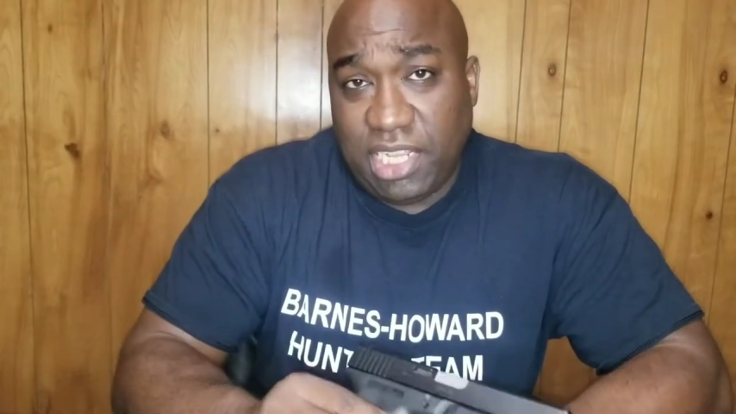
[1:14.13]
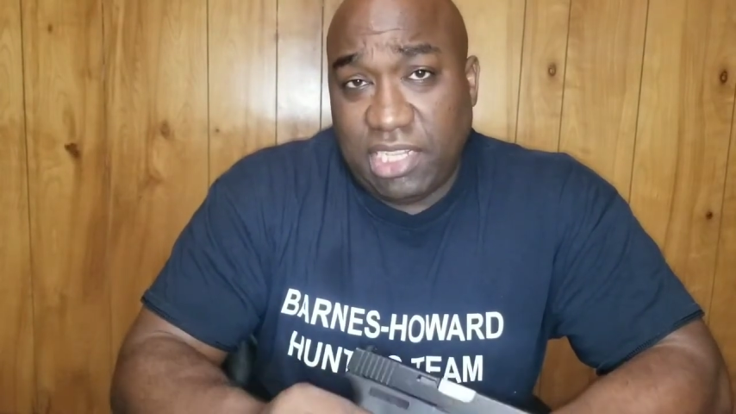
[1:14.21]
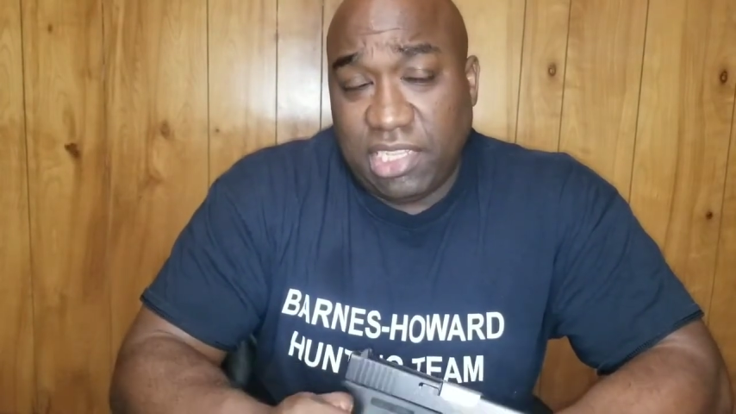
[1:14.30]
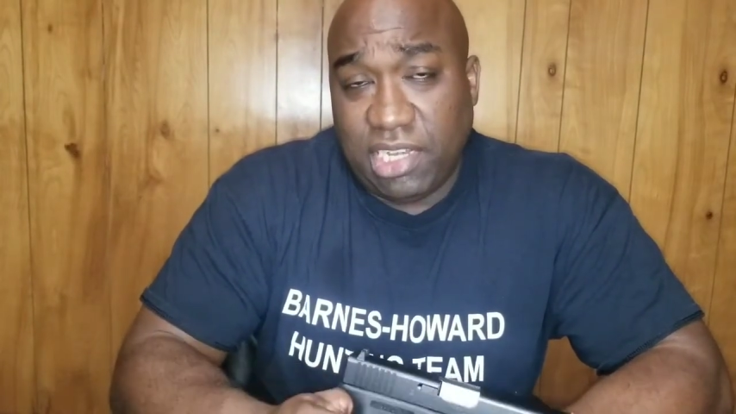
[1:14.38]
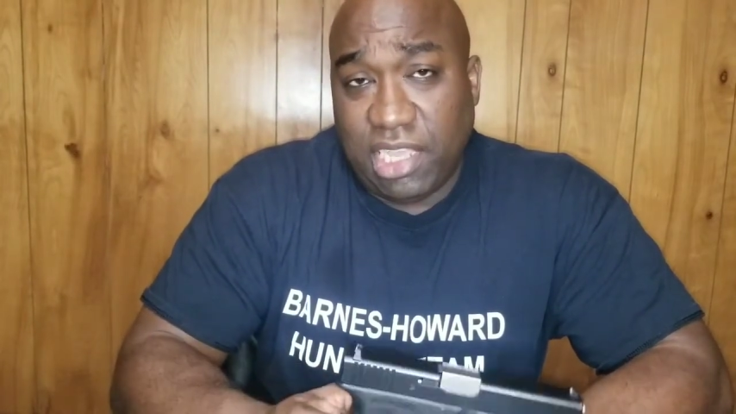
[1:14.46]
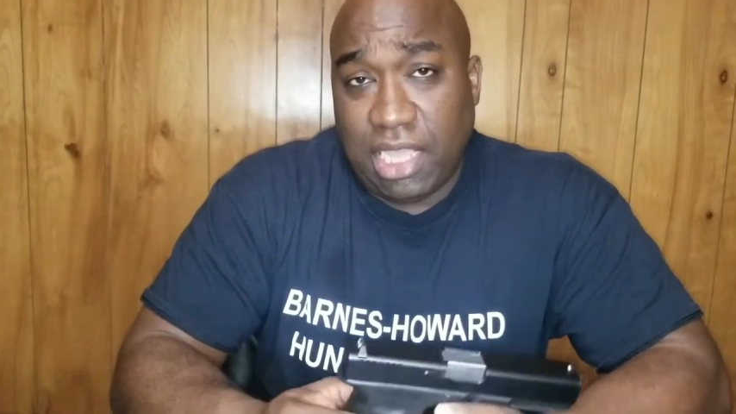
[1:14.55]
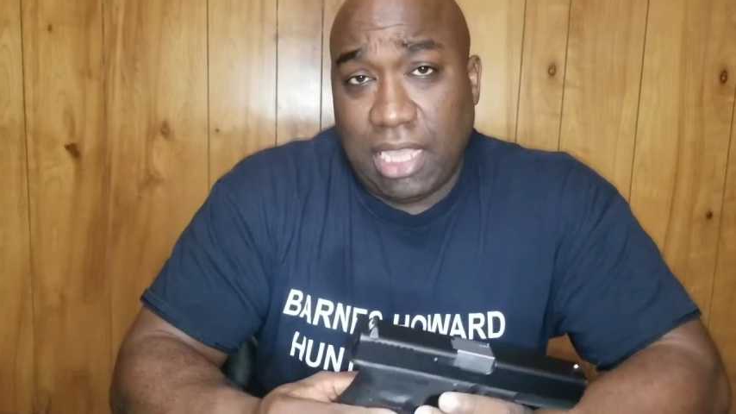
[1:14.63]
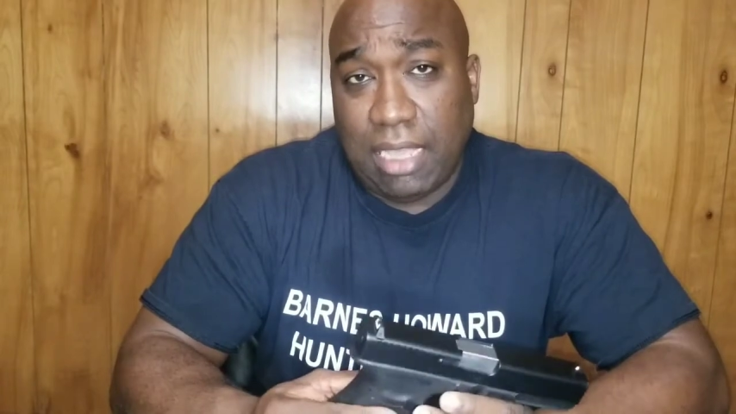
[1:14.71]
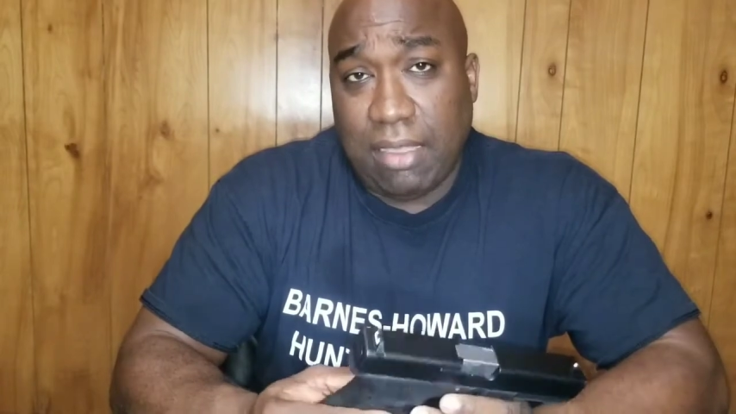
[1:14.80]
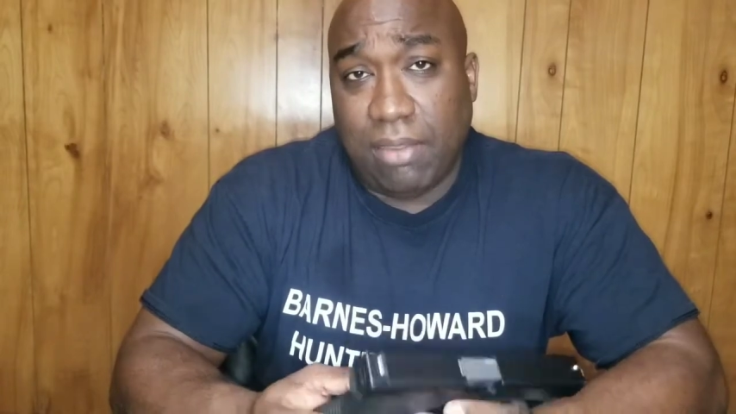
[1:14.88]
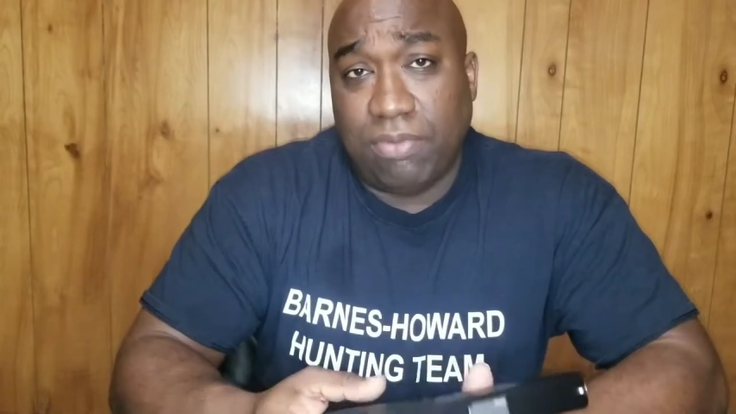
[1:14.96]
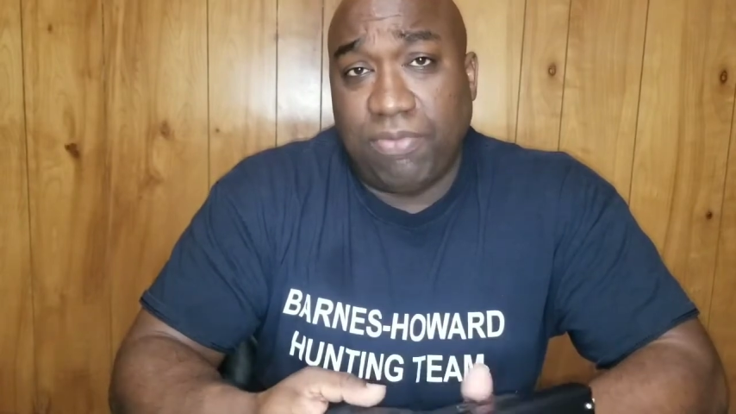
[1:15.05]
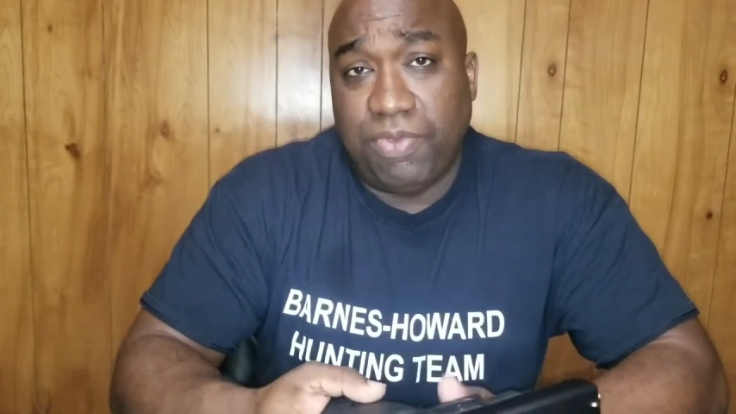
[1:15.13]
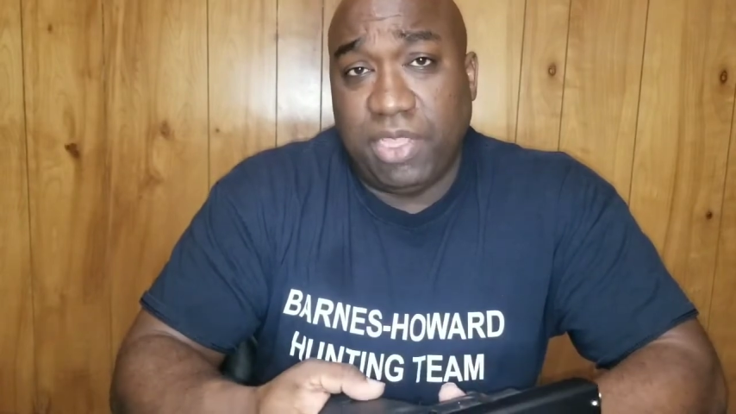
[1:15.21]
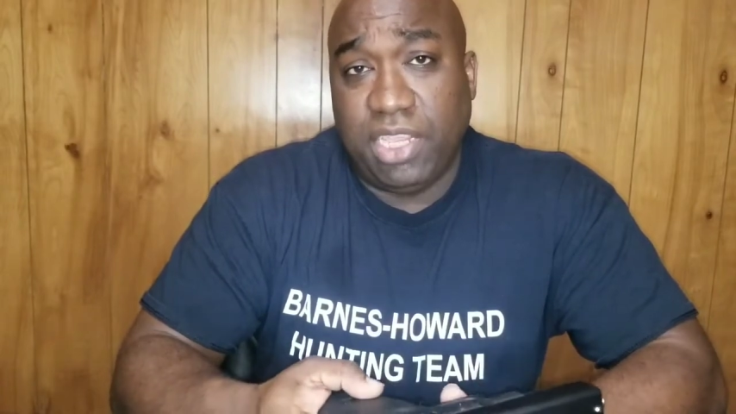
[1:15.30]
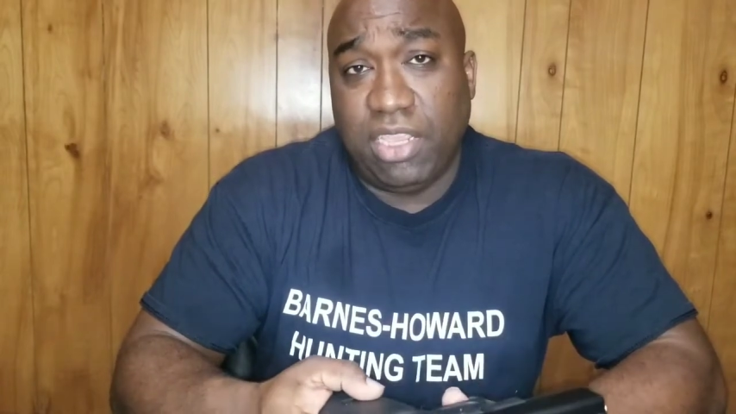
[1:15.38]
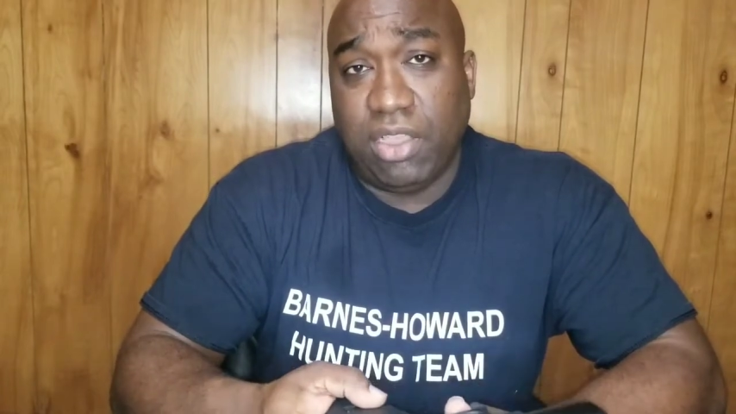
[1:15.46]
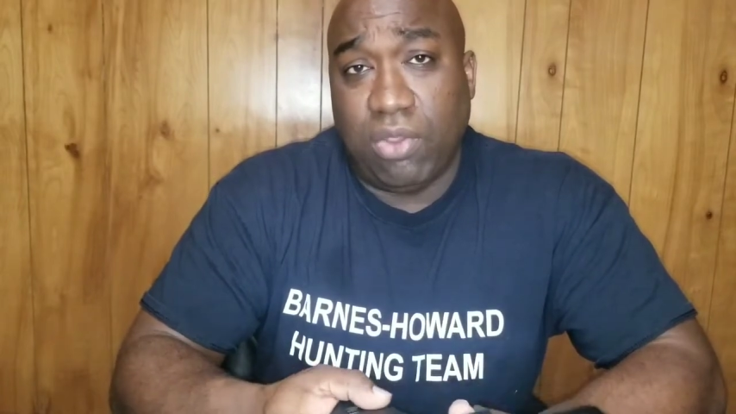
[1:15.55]
I did a
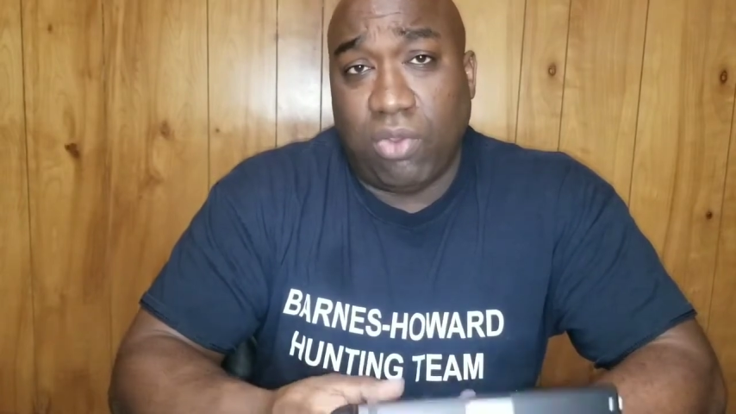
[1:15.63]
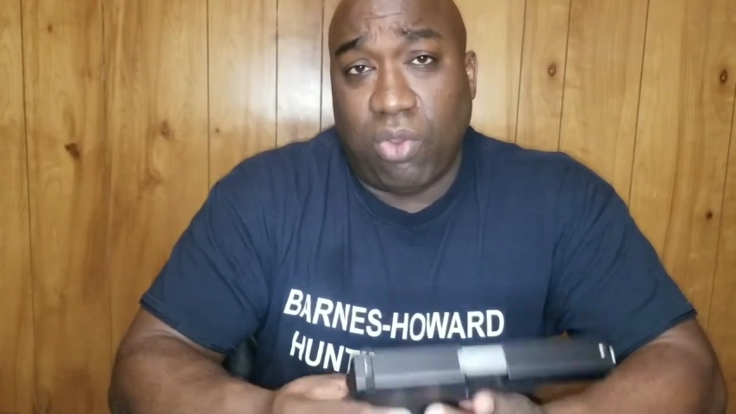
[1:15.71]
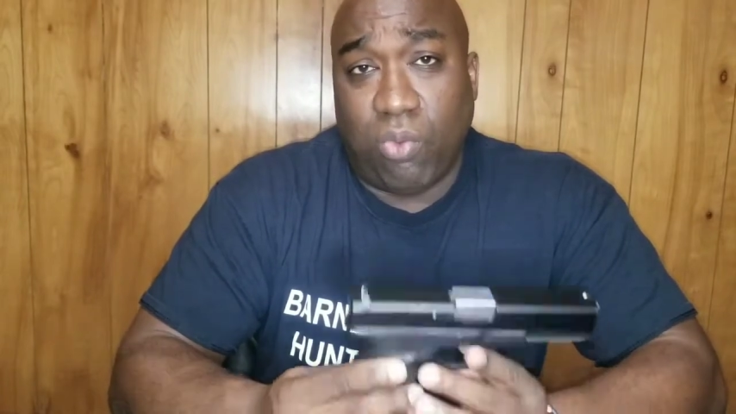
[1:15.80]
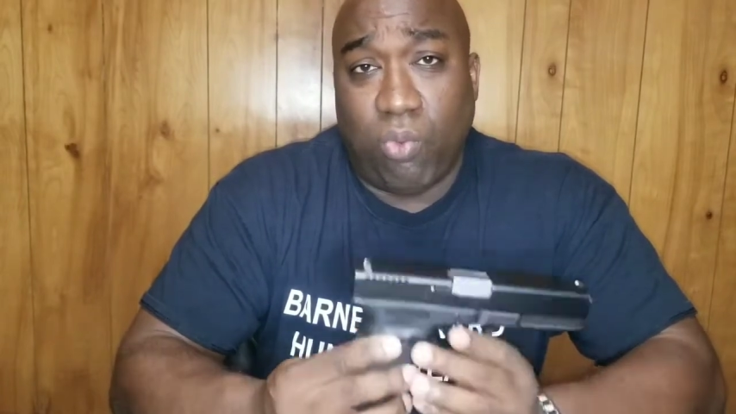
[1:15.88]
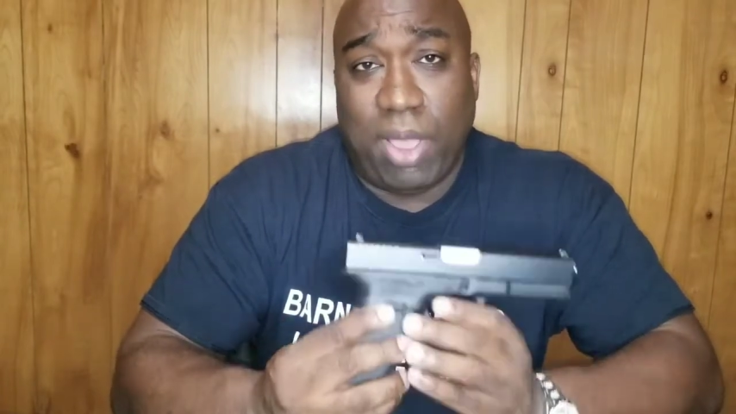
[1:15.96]
video on